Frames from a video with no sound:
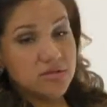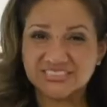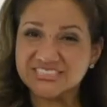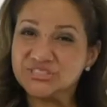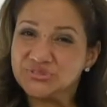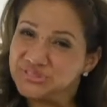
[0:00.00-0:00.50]

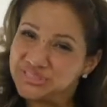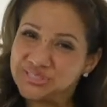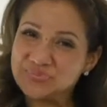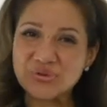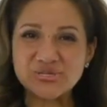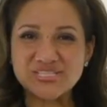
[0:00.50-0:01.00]
And you see
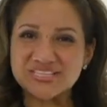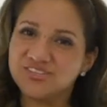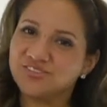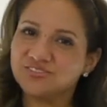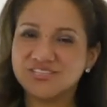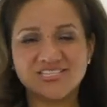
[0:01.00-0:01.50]
the person,
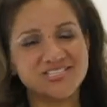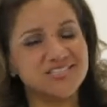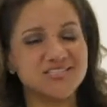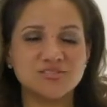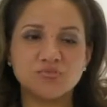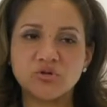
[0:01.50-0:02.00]
you're listening
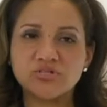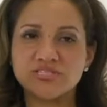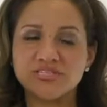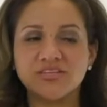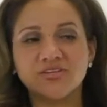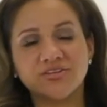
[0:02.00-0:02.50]
to this
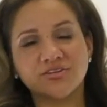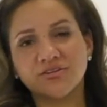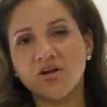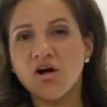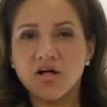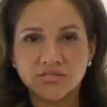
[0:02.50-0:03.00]
person, and
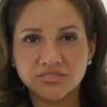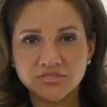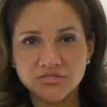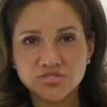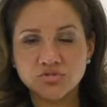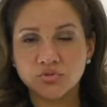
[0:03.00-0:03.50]
you're all into
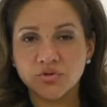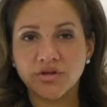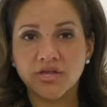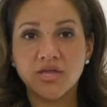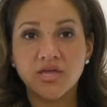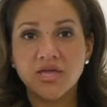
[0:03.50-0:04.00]
the
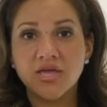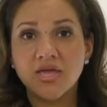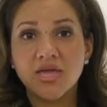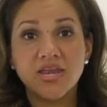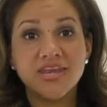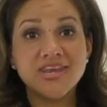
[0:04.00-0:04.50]
story,
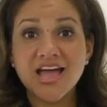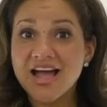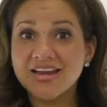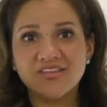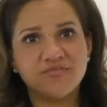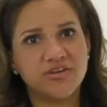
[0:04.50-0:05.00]

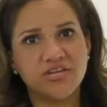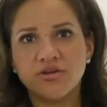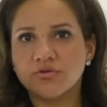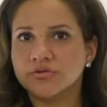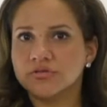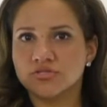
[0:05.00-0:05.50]
not even
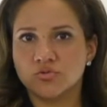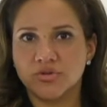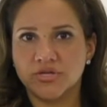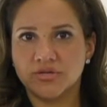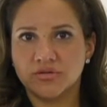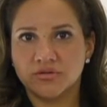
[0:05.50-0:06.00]
hearing the
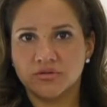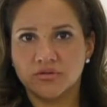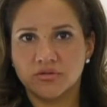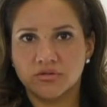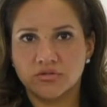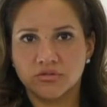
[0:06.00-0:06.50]
squeak.
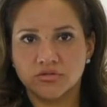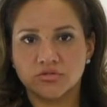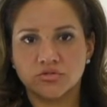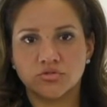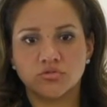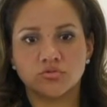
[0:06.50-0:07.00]

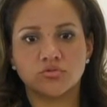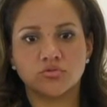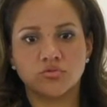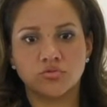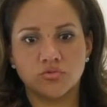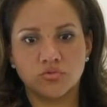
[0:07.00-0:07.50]

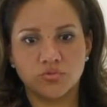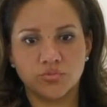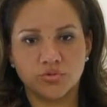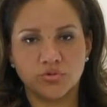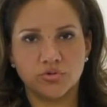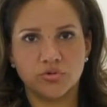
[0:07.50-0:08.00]

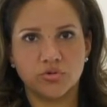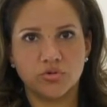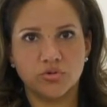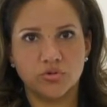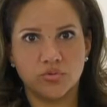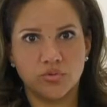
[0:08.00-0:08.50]
Super
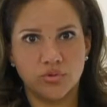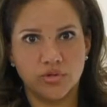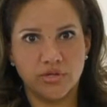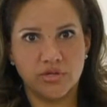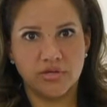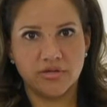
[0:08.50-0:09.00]

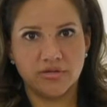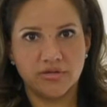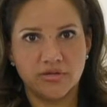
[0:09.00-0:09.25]
annoying.